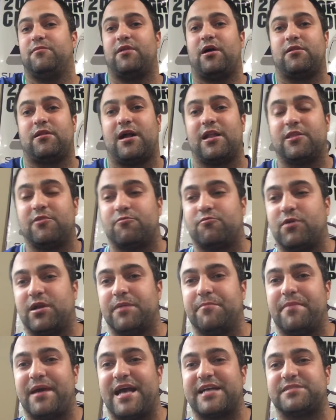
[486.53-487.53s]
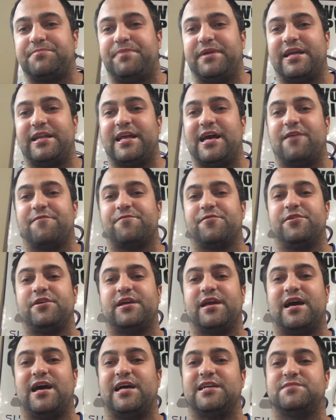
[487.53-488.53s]
a lot of the running backs being out for you
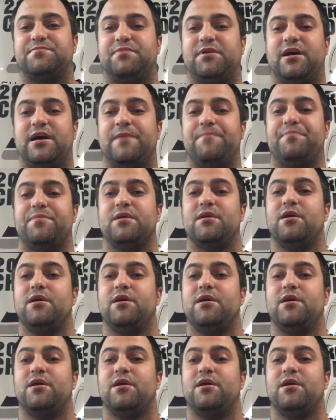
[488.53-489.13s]
guys. But,